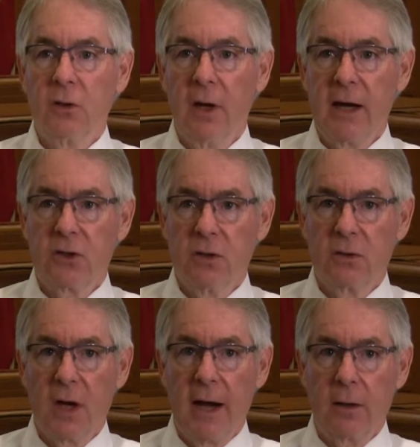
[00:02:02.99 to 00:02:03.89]
election
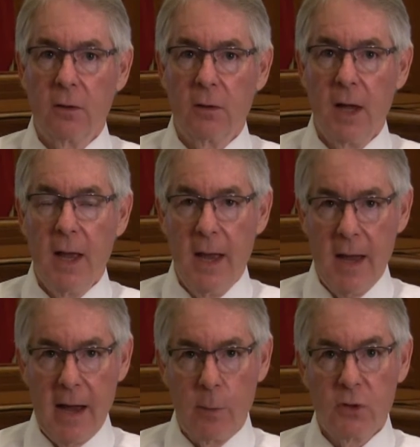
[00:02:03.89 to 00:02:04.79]
cycle.
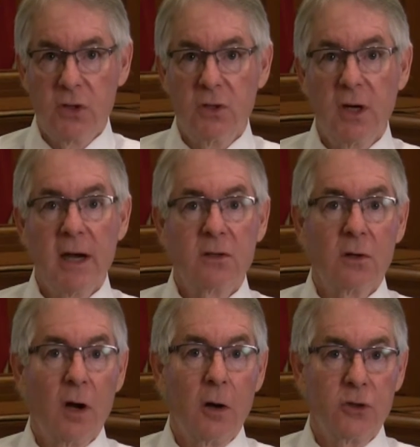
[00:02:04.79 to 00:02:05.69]
I would suggest
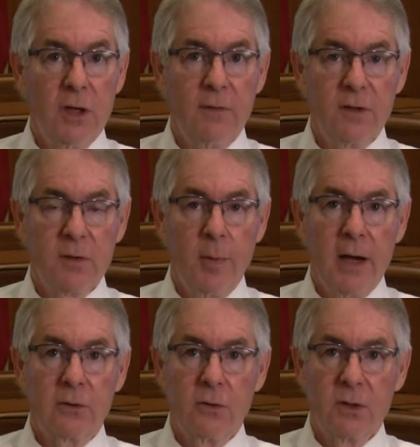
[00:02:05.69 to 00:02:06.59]
that all chief
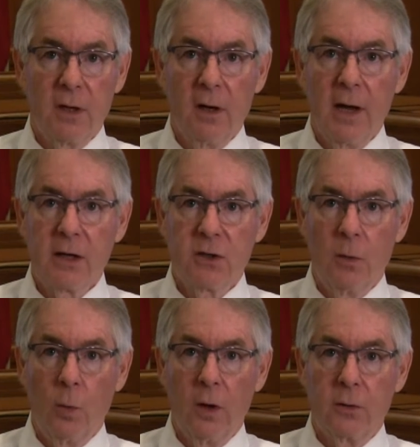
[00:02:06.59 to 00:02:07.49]
inspectors and
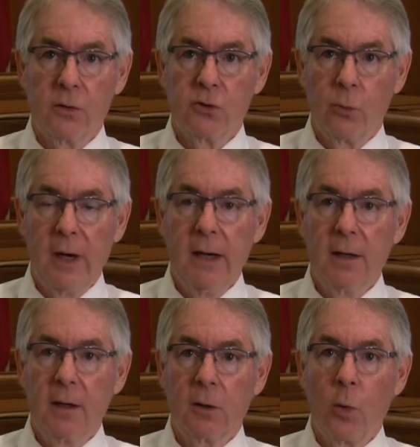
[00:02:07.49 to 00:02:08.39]
election workers
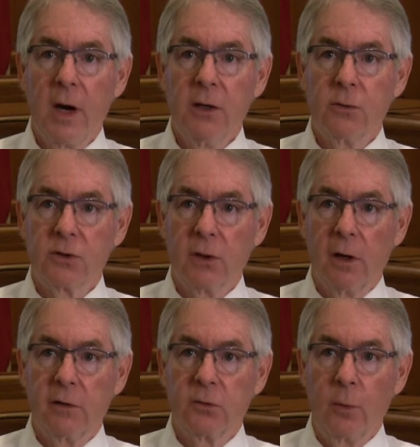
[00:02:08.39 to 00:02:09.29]
read and acquaint
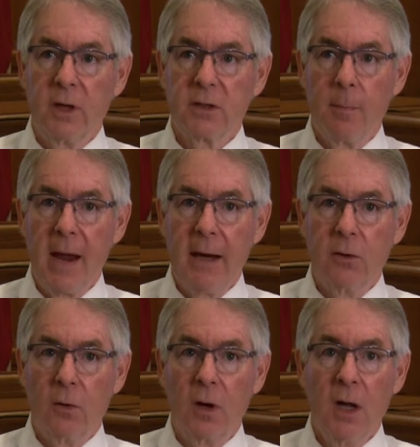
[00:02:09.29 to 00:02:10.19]
yourselves with this
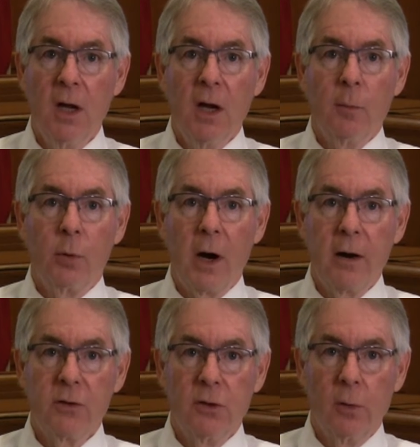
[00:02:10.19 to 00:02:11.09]
manual
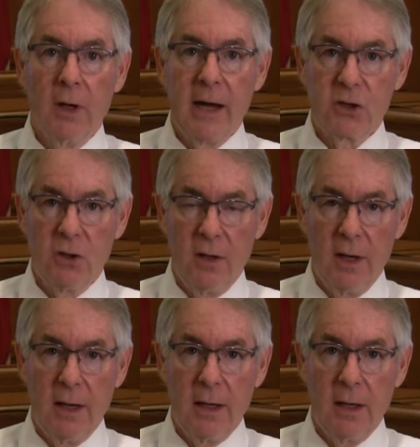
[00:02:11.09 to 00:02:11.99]
prior to election
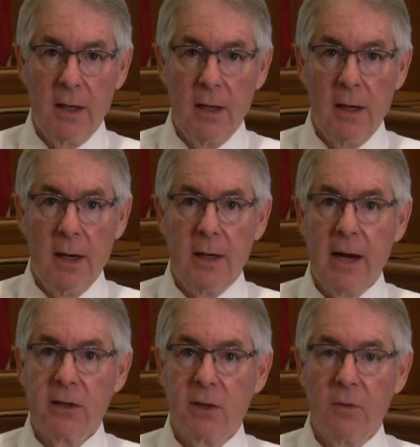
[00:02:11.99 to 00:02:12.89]
day. It
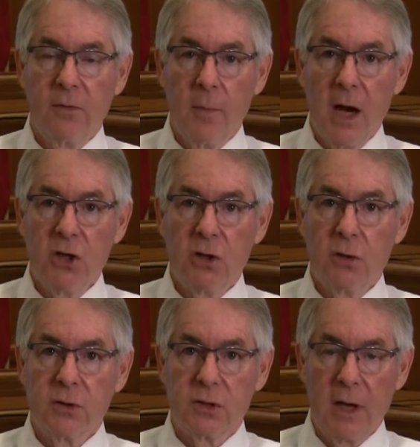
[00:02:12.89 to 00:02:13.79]
has information
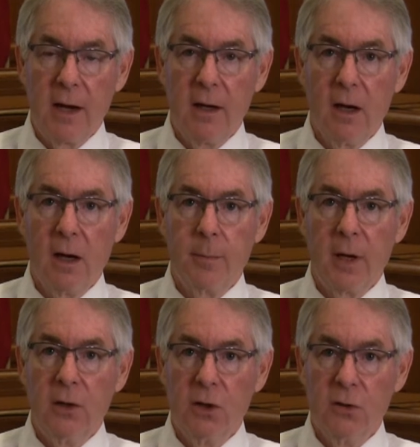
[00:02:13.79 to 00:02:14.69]
on setting
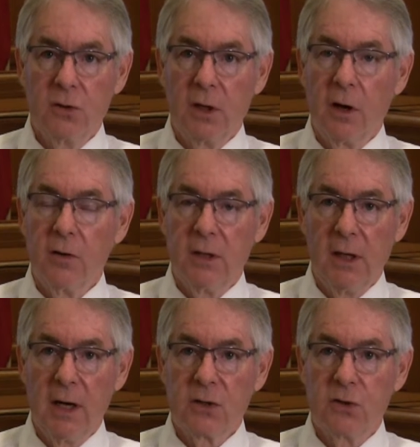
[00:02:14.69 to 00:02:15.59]
up and using our
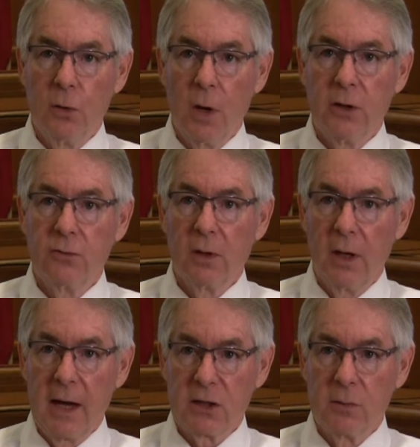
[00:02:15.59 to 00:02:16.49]
DS200
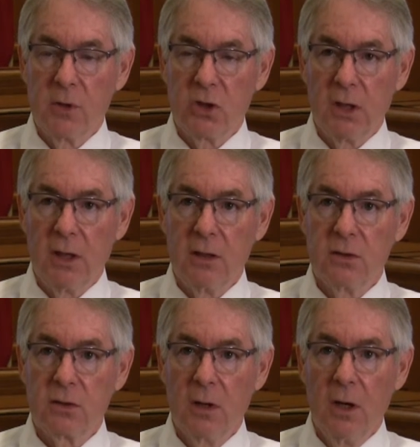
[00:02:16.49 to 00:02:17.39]
election
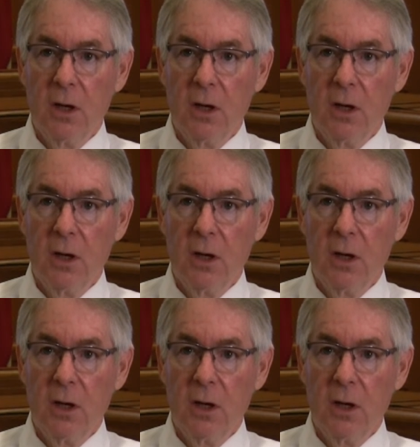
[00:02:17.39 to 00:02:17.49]
machines,